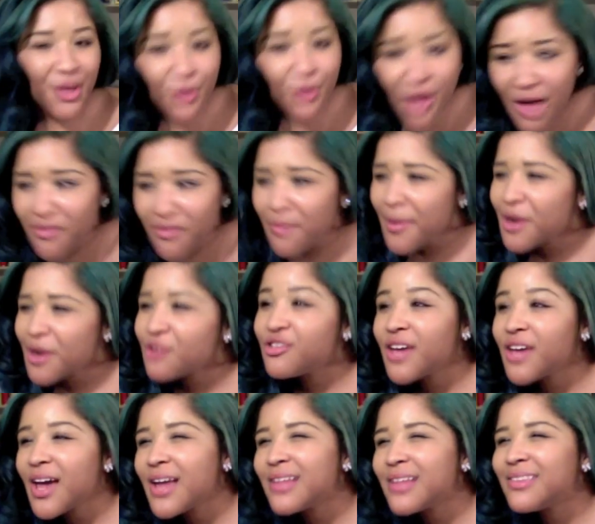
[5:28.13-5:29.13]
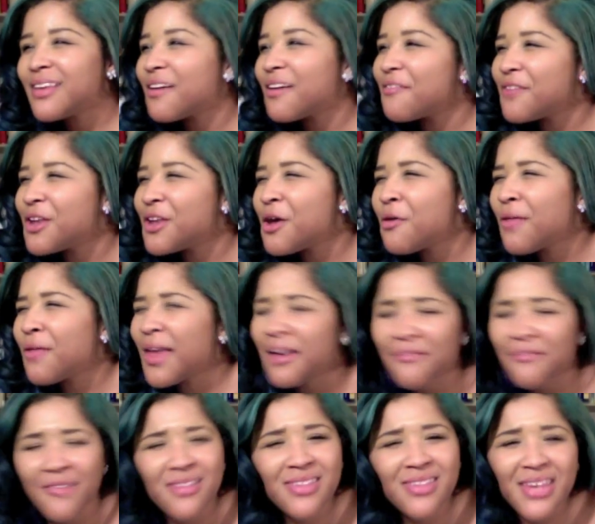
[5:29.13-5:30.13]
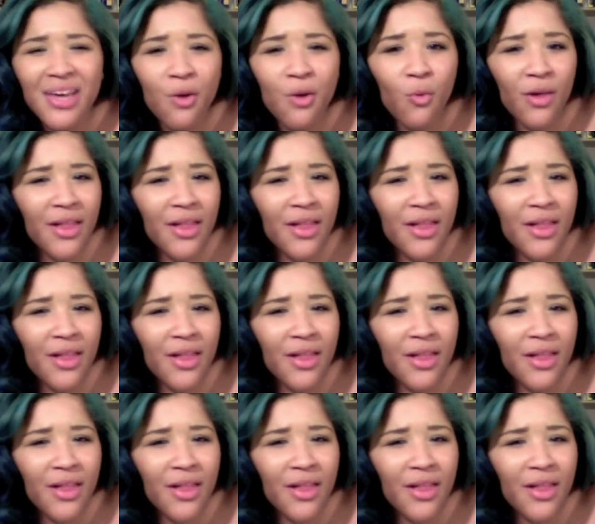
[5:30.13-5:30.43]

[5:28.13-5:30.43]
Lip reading: You have a better chance of, like visiting